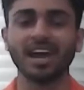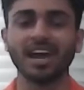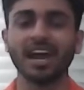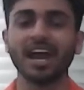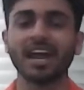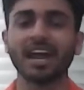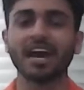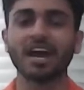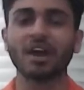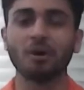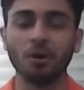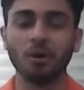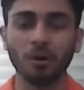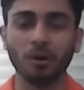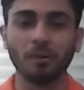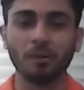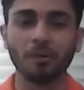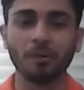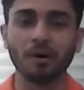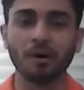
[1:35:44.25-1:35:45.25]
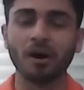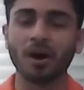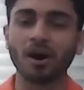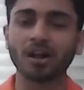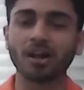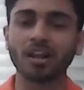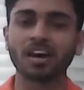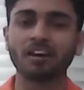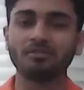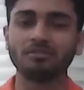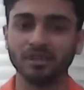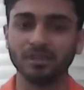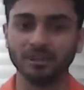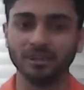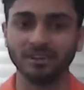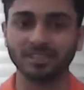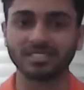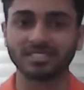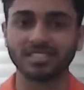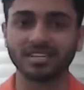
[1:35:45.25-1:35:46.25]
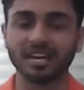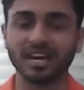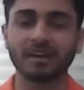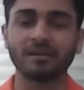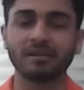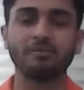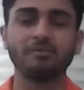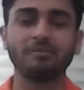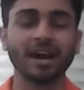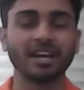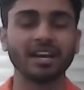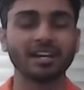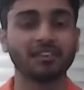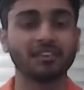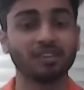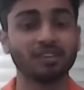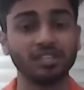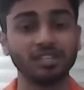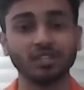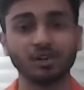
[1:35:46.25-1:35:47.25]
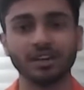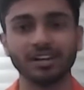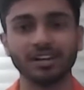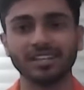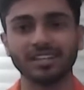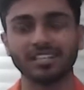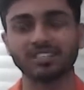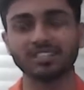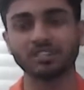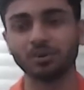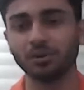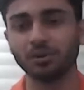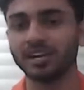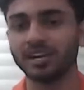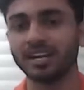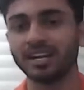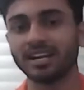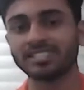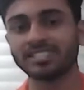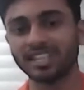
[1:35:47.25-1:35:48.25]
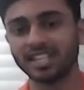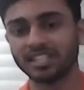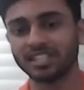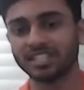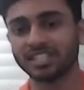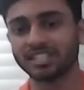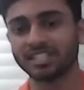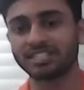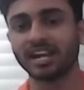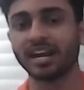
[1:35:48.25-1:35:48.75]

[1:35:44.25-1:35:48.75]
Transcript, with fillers: And I hope all our viewers might have enjoyed these storytelling sessions,